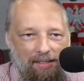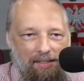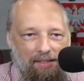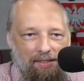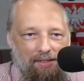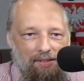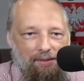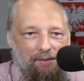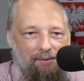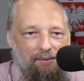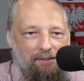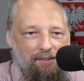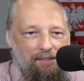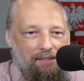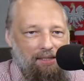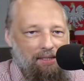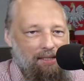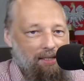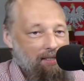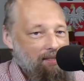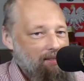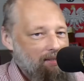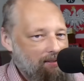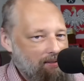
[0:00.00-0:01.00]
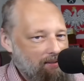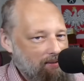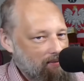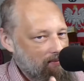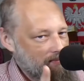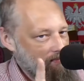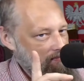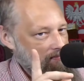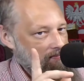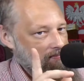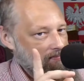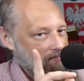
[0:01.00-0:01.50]
shall see you guys
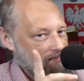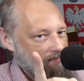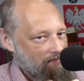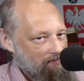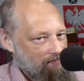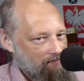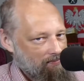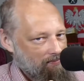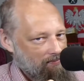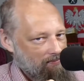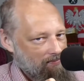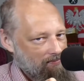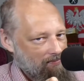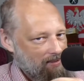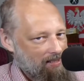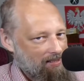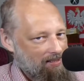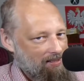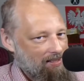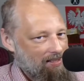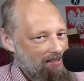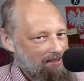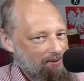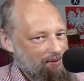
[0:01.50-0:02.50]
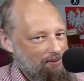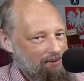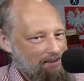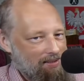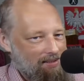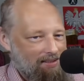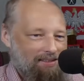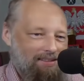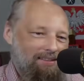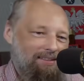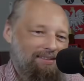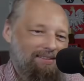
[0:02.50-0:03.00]
in the next
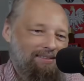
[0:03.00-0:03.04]
one.